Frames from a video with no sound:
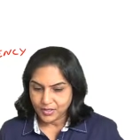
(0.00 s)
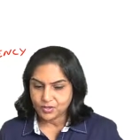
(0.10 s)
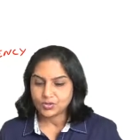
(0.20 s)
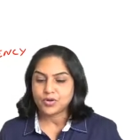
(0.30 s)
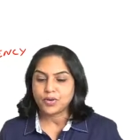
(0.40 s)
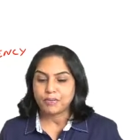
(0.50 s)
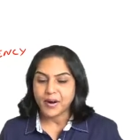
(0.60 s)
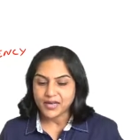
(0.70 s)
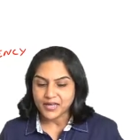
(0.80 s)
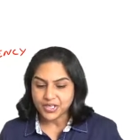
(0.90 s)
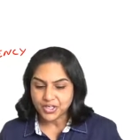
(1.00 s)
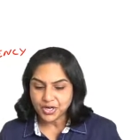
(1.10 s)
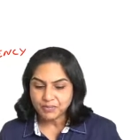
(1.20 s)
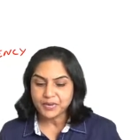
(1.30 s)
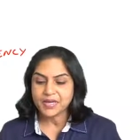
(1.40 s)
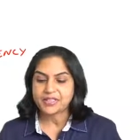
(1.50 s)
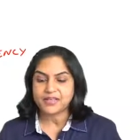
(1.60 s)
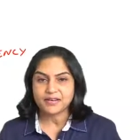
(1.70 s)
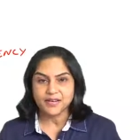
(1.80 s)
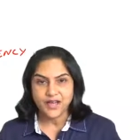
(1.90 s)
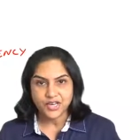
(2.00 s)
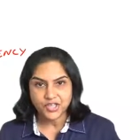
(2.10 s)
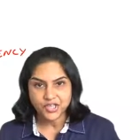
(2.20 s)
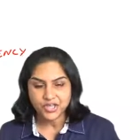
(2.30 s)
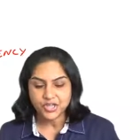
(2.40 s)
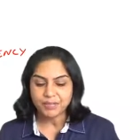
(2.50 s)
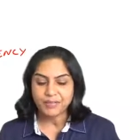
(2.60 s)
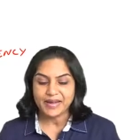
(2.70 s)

So, partnership is a relationship,